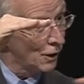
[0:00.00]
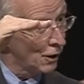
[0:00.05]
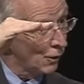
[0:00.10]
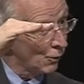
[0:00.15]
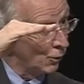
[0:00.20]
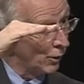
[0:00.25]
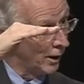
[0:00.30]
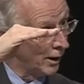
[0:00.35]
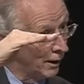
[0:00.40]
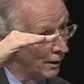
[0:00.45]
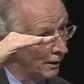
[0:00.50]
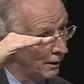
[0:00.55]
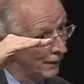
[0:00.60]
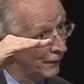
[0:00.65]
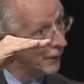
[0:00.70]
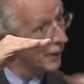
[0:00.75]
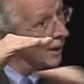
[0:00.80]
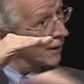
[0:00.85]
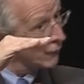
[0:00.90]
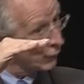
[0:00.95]
where
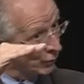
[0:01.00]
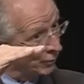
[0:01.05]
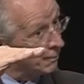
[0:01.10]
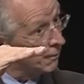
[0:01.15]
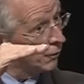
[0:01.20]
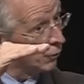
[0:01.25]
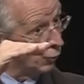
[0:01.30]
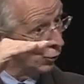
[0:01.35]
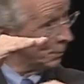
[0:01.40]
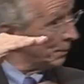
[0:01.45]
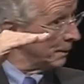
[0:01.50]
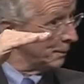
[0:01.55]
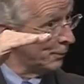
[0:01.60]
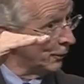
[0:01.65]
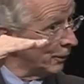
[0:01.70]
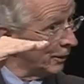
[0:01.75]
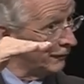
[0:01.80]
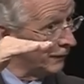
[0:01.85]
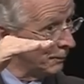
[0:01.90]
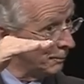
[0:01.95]
the other one would be
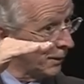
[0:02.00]
put if it